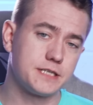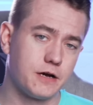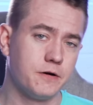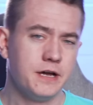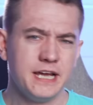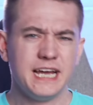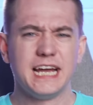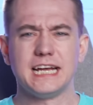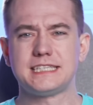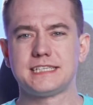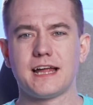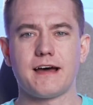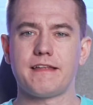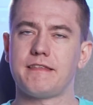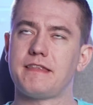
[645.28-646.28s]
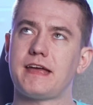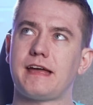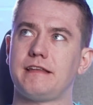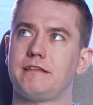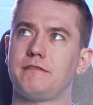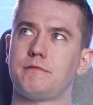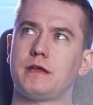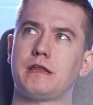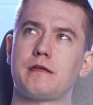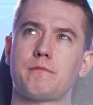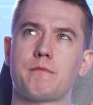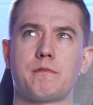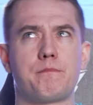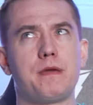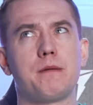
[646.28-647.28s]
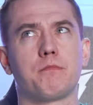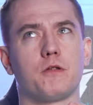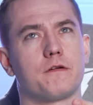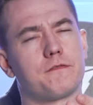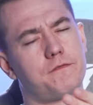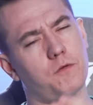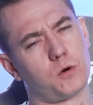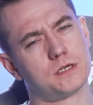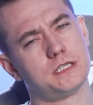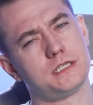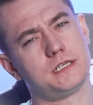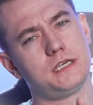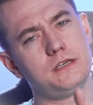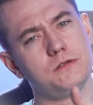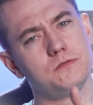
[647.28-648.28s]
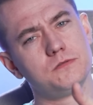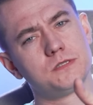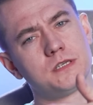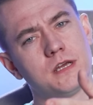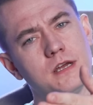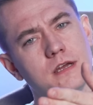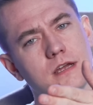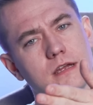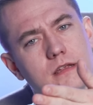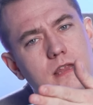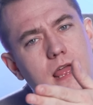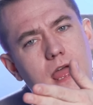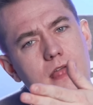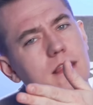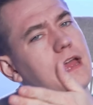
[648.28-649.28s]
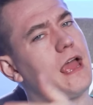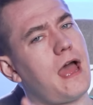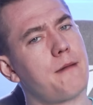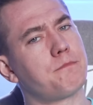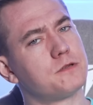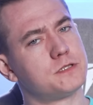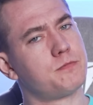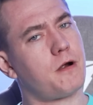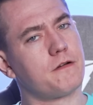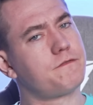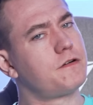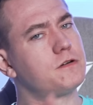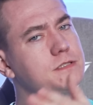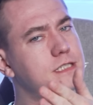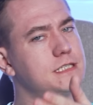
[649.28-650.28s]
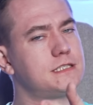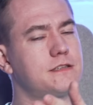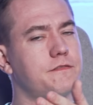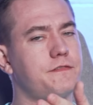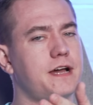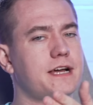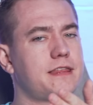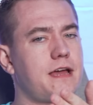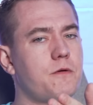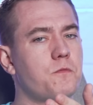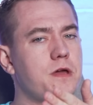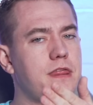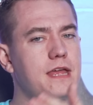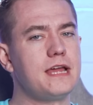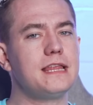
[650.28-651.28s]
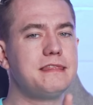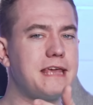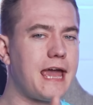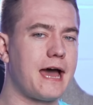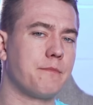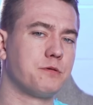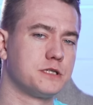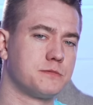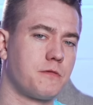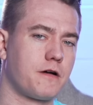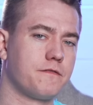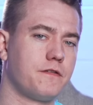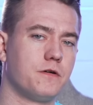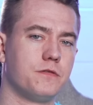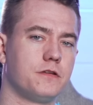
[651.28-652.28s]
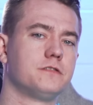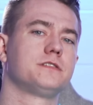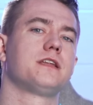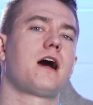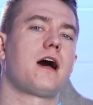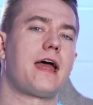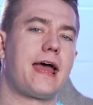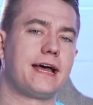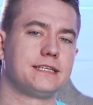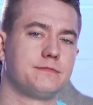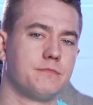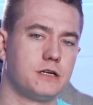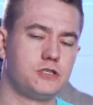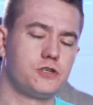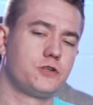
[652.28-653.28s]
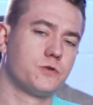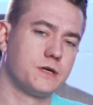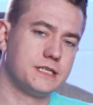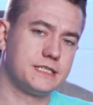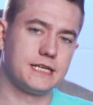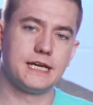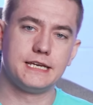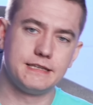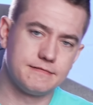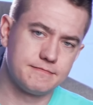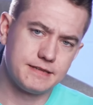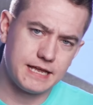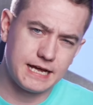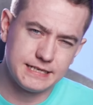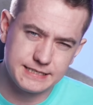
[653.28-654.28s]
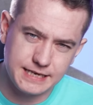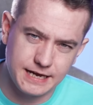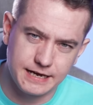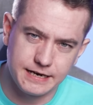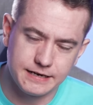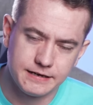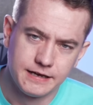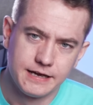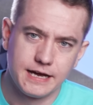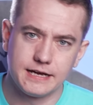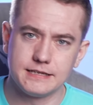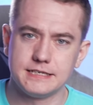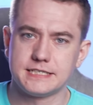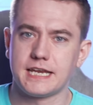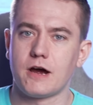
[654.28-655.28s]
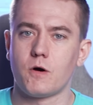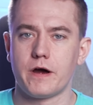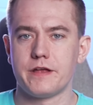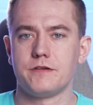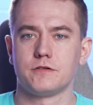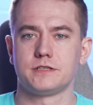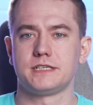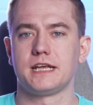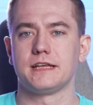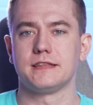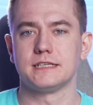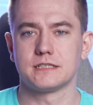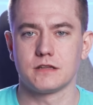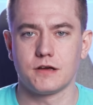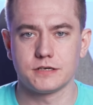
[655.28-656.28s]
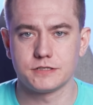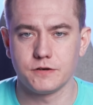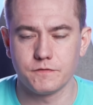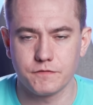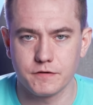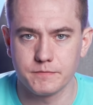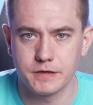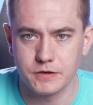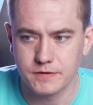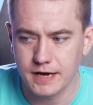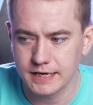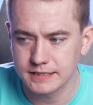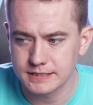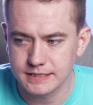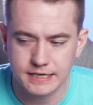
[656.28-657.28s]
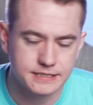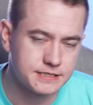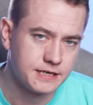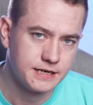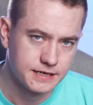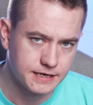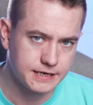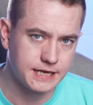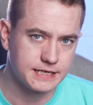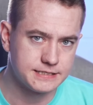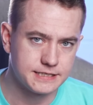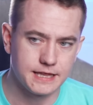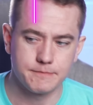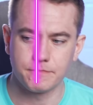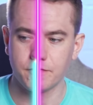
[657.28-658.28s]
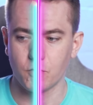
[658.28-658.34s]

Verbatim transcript: So it's not that eh, people are forced to use Apple smartphones, it's the fact that within the Apple smartphone, there's not as much choice. And that's kind of at least how I understand this lawsuit from the United States against them